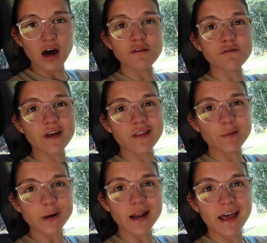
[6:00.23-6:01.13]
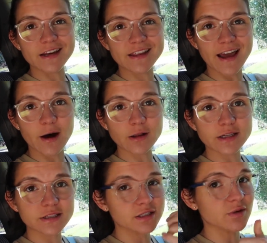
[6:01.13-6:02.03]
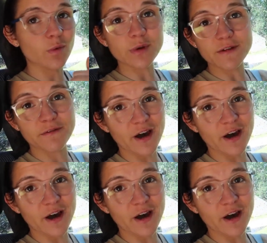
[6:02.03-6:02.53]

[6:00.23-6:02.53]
off, and then we're gonna head to the outlet, see what we can